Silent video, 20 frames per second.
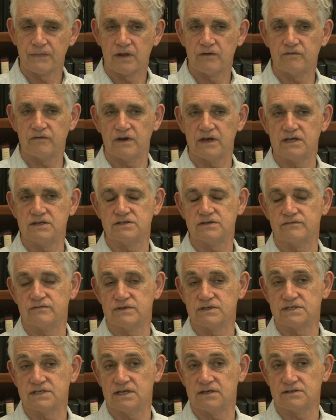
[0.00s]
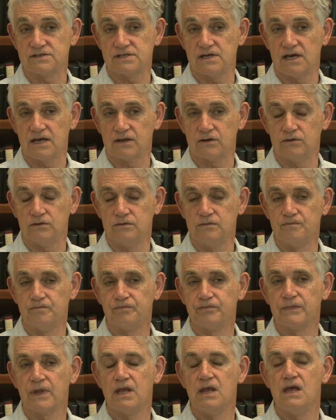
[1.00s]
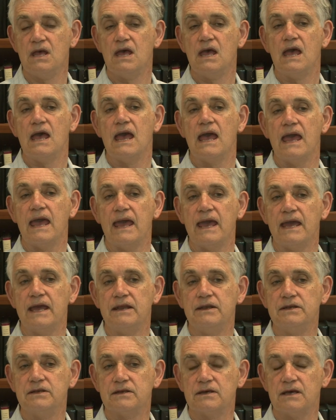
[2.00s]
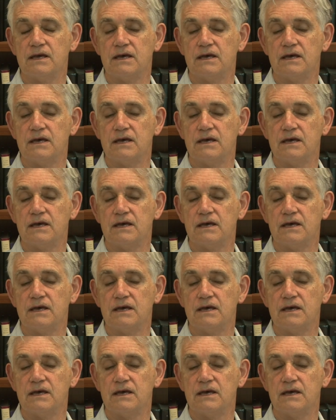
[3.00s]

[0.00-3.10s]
phase of the cell cycle. And